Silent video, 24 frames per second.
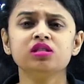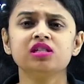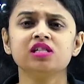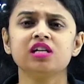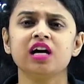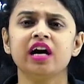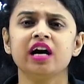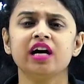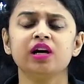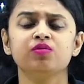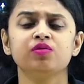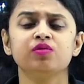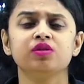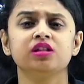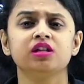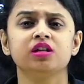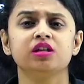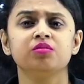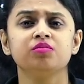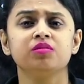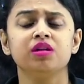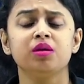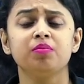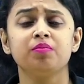time with
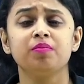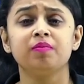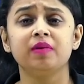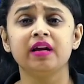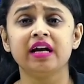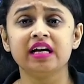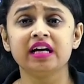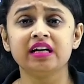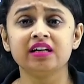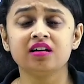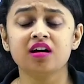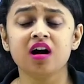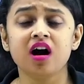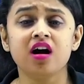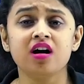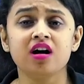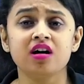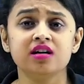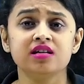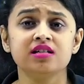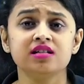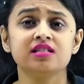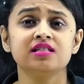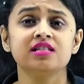him, they played
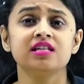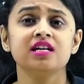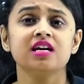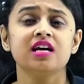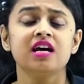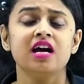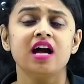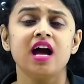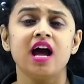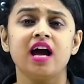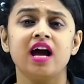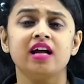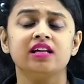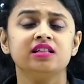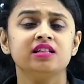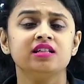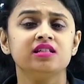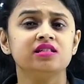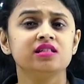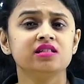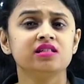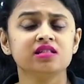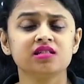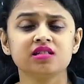cards and they
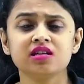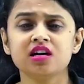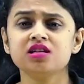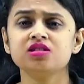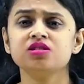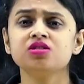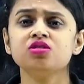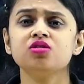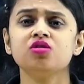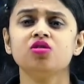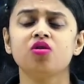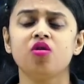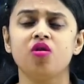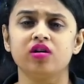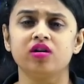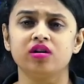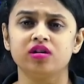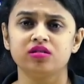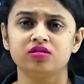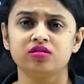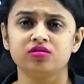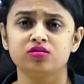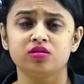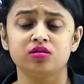discussed a lot.
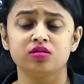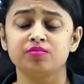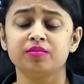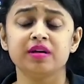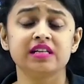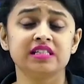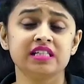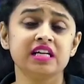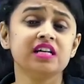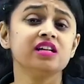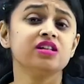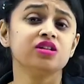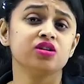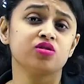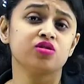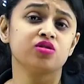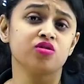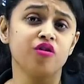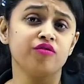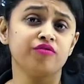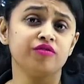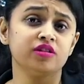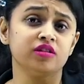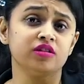The, basically the
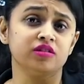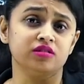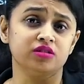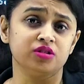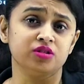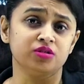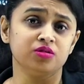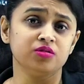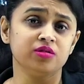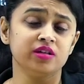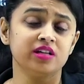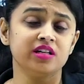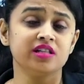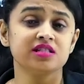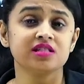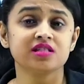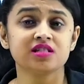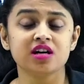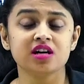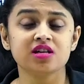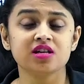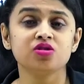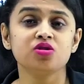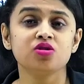crofter, you know, he
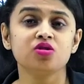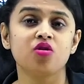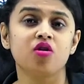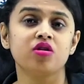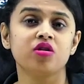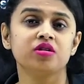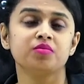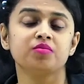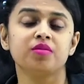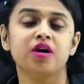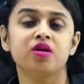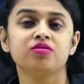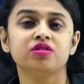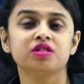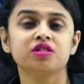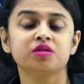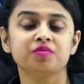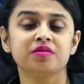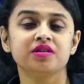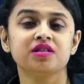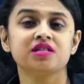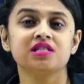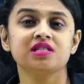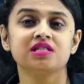discussed a lot about his
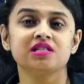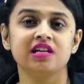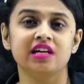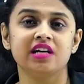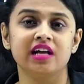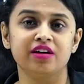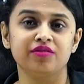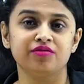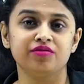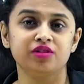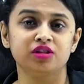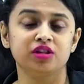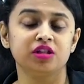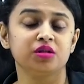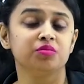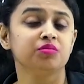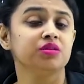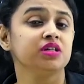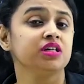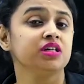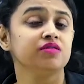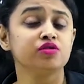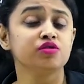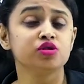personal life with him. He
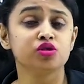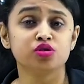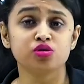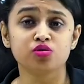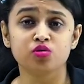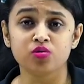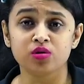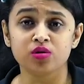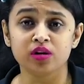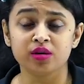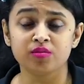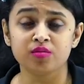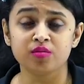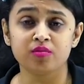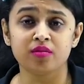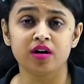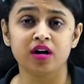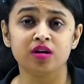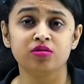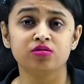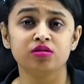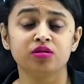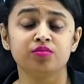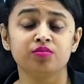even told him
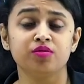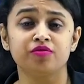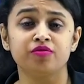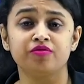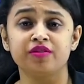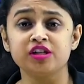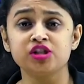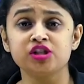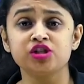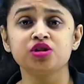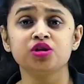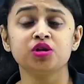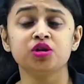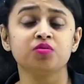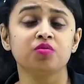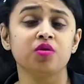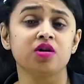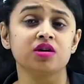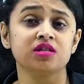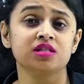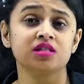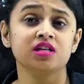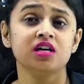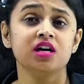about the profession he
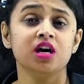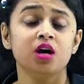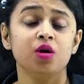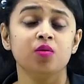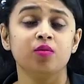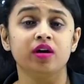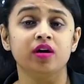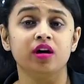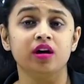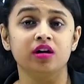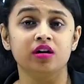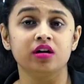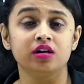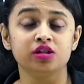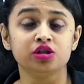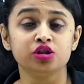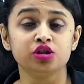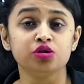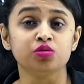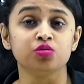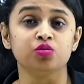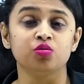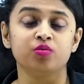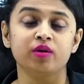was uh,
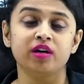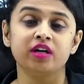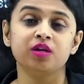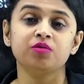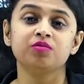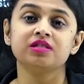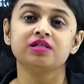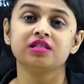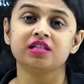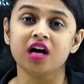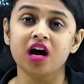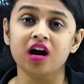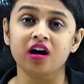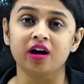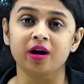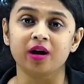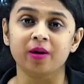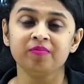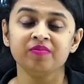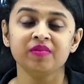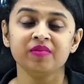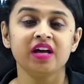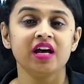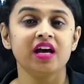into when he was young,
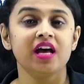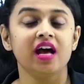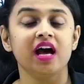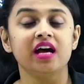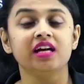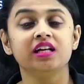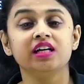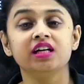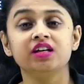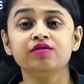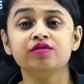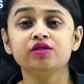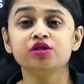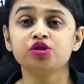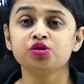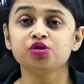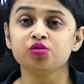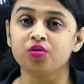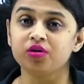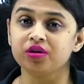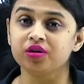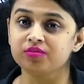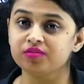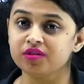and he even
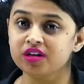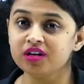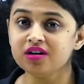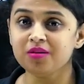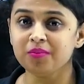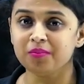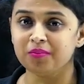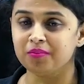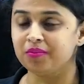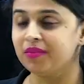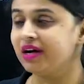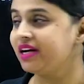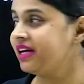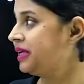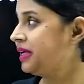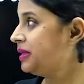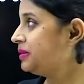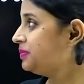showed him the money.